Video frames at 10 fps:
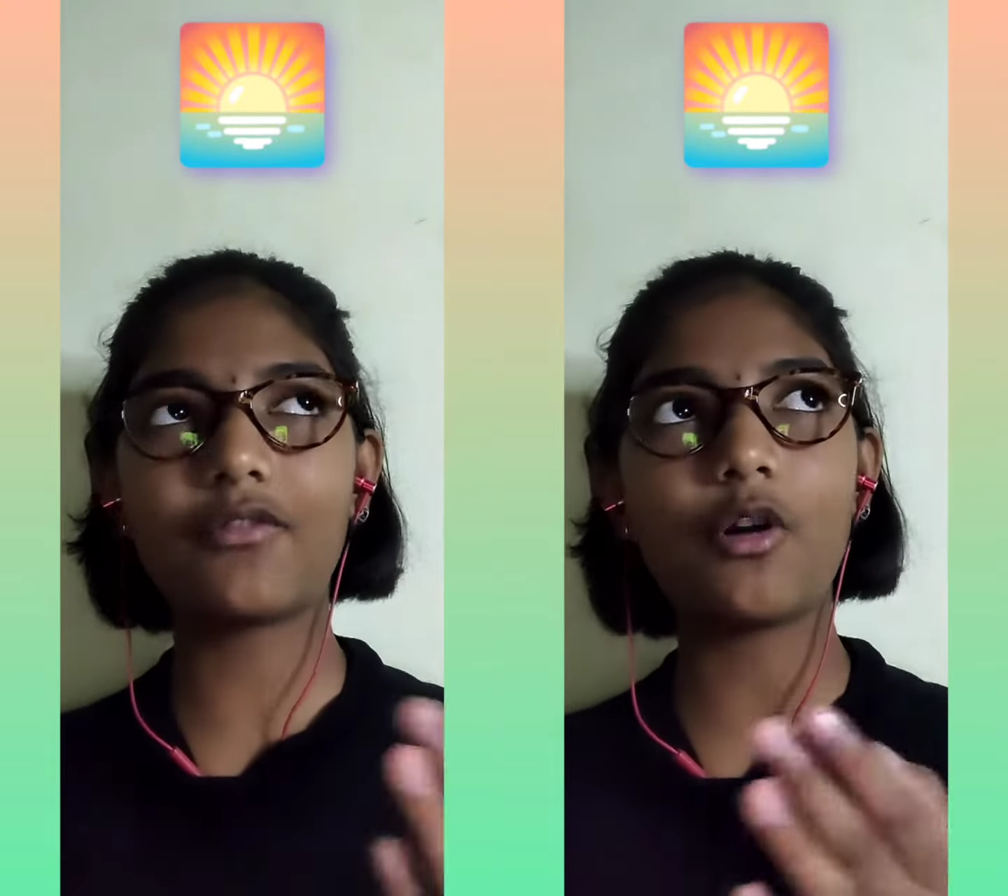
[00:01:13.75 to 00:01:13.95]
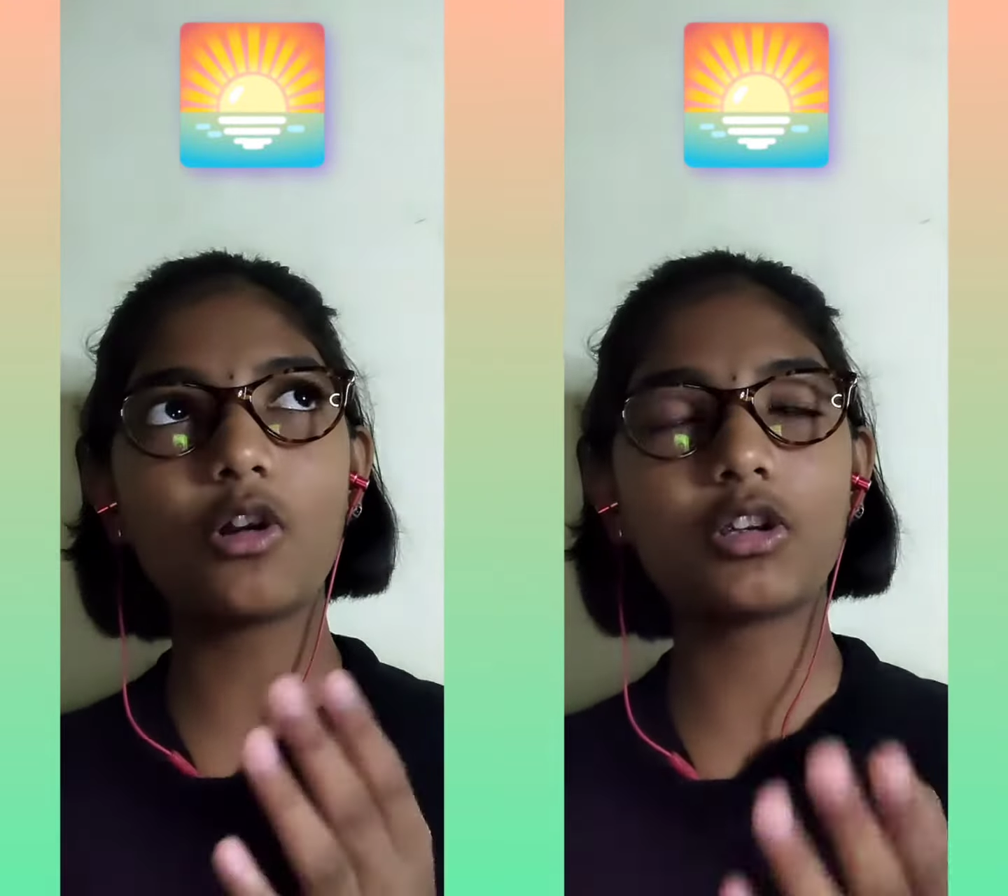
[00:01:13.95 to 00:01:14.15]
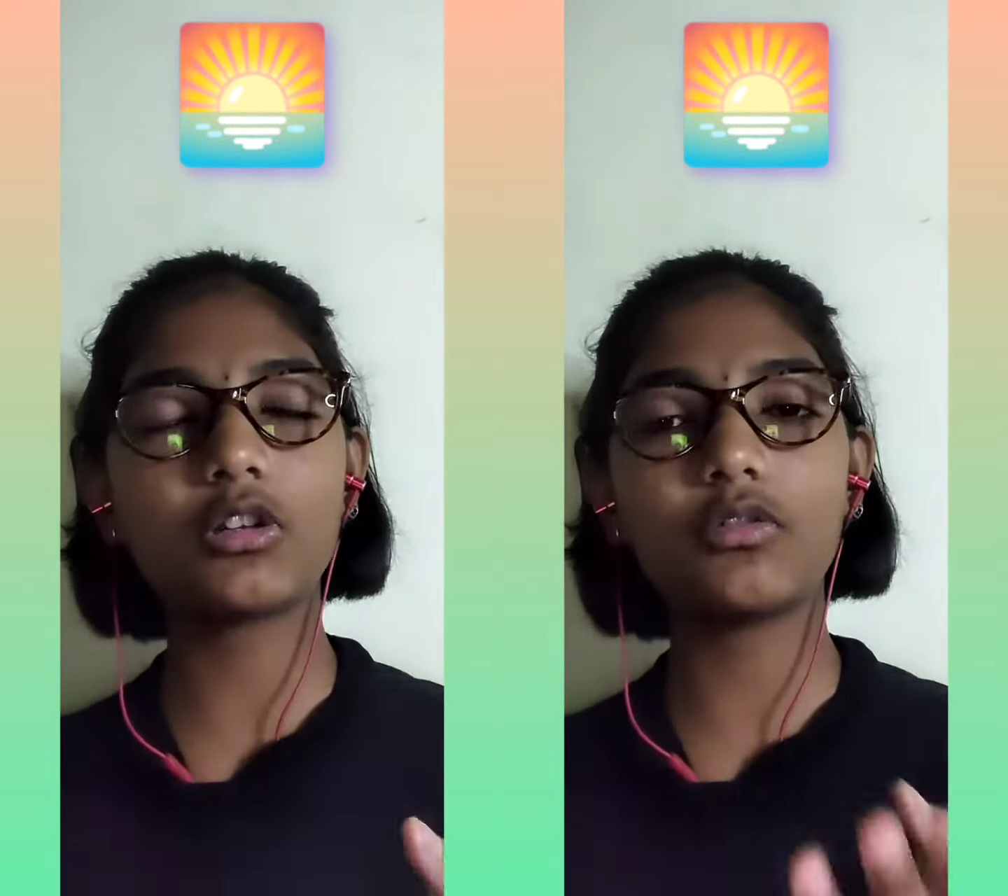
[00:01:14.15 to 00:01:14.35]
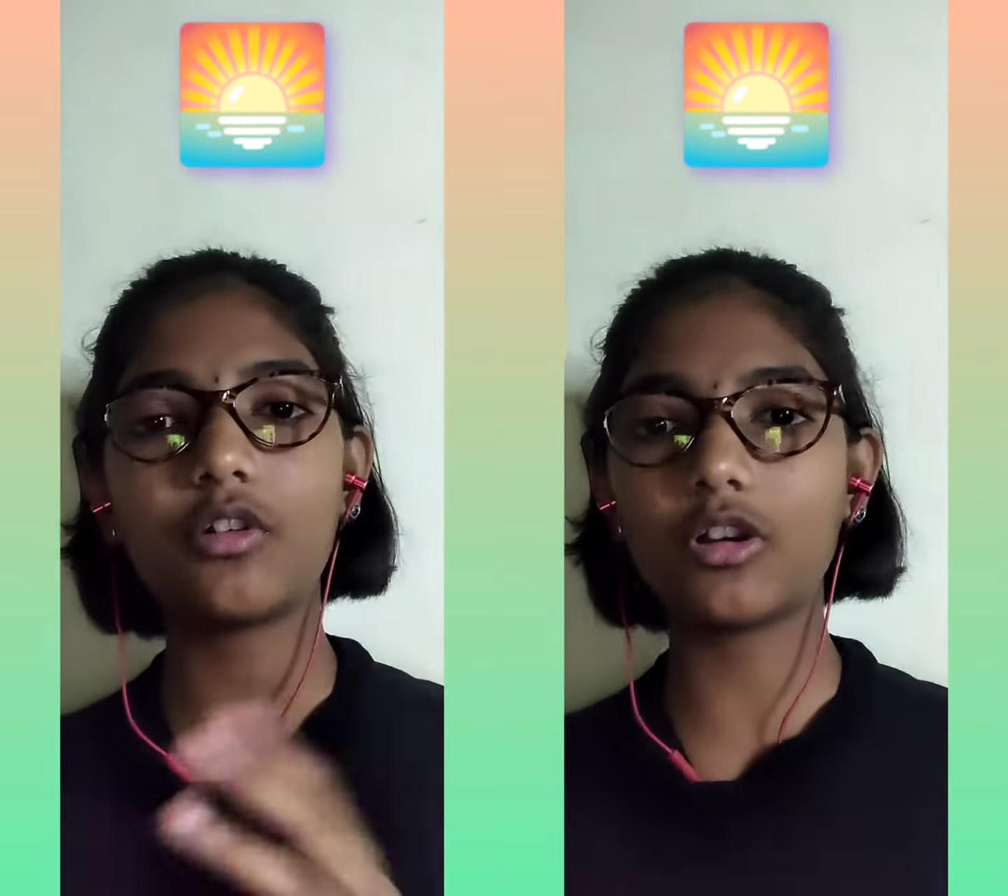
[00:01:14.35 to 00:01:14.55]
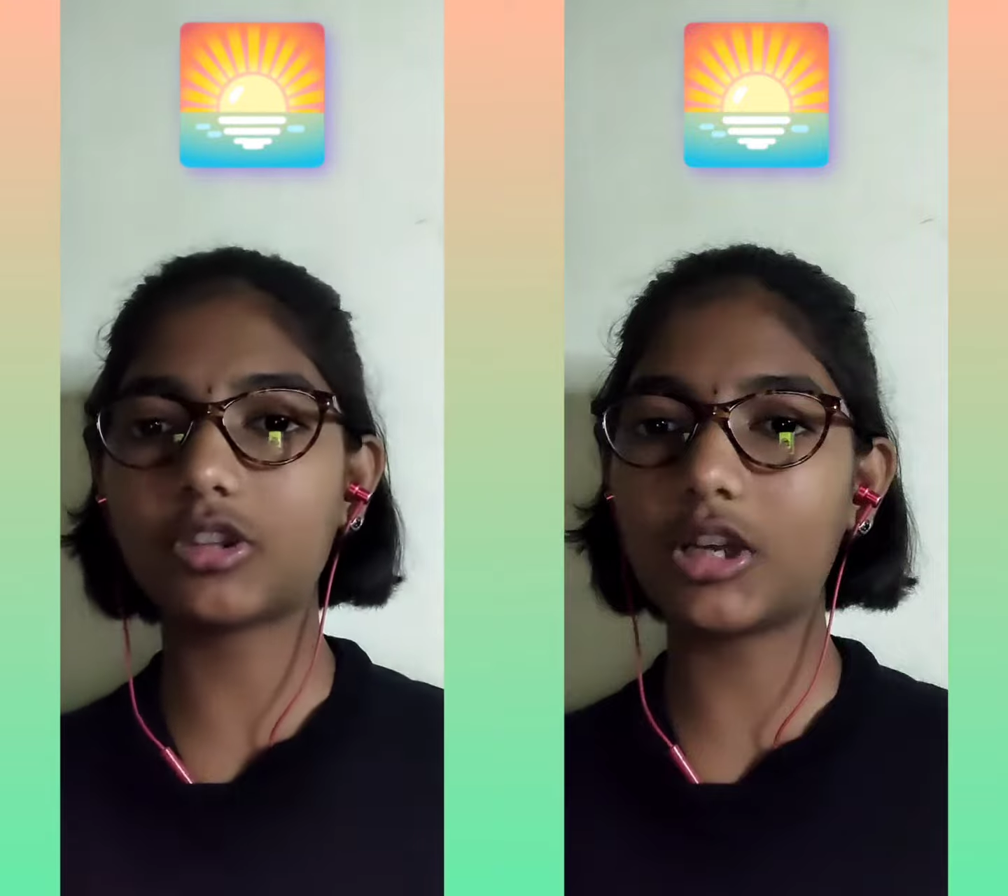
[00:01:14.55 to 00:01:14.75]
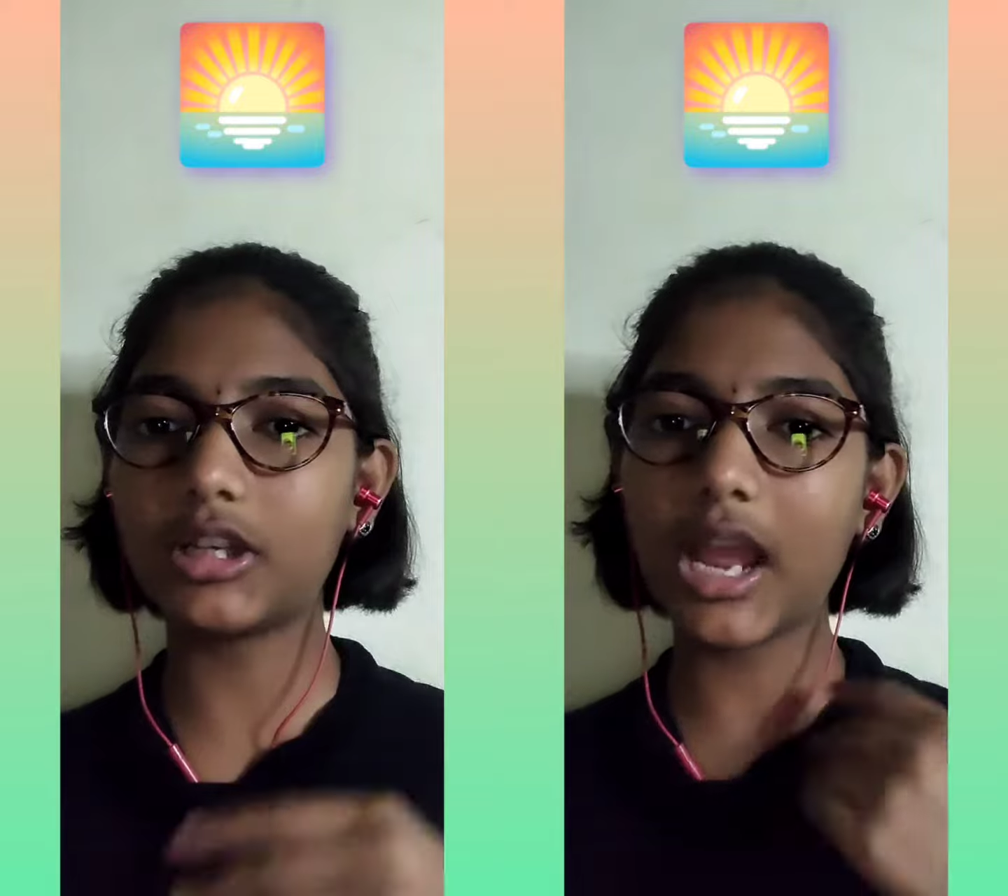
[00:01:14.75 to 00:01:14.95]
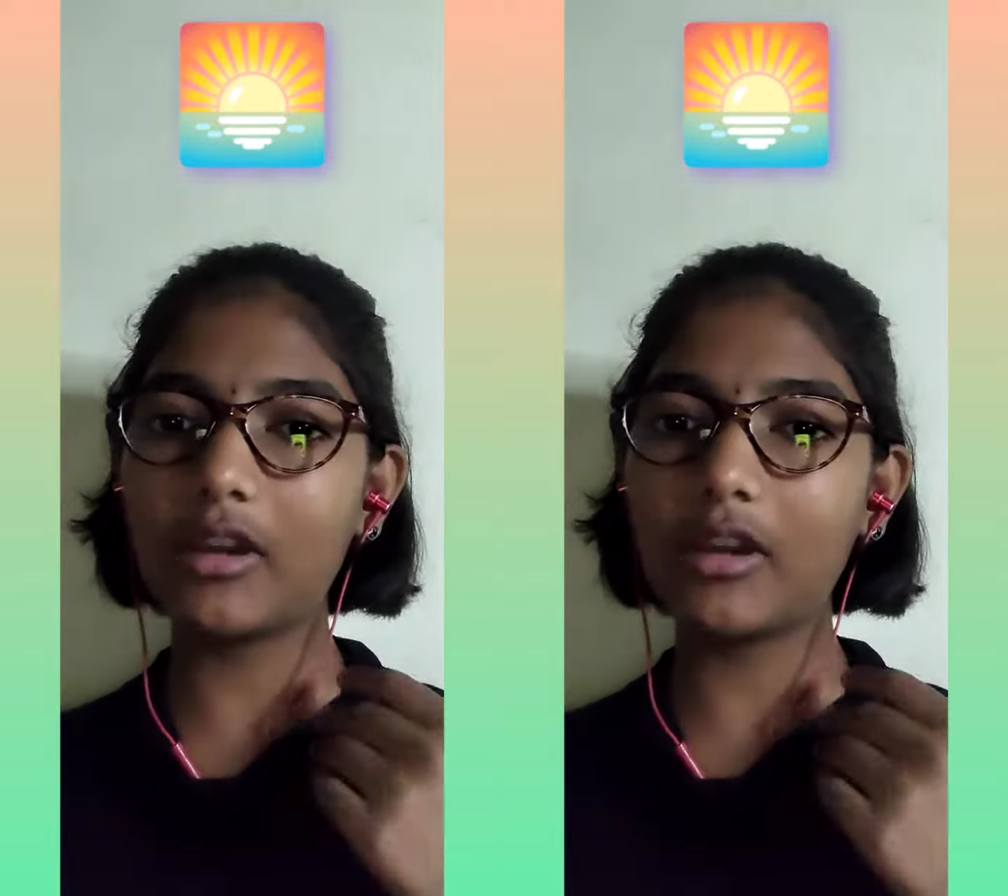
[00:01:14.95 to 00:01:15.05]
4 to 4:30